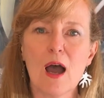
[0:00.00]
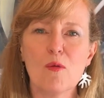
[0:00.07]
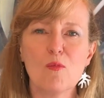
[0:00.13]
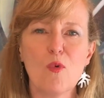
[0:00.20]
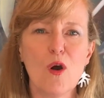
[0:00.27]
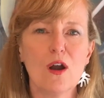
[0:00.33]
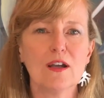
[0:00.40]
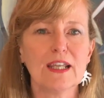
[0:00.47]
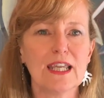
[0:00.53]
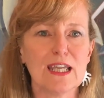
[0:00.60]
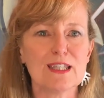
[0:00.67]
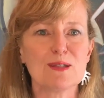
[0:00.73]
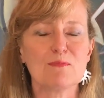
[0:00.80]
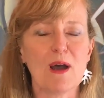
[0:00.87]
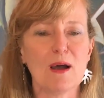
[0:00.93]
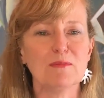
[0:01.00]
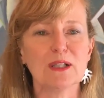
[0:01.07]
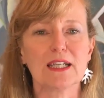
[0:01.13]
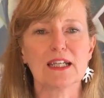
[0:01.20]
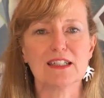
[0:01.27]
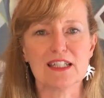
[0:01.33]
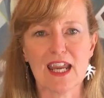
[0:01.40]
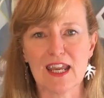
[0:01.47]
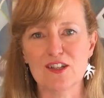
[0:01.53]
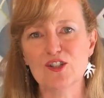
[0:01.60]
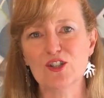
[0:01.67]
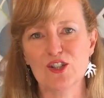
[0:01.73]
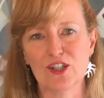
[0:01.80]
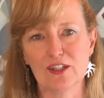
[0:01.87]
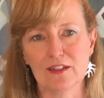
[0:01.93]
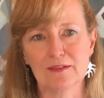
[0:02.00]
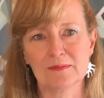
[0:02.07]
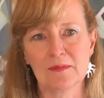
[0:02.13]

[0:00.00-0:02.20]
and what gets public attention.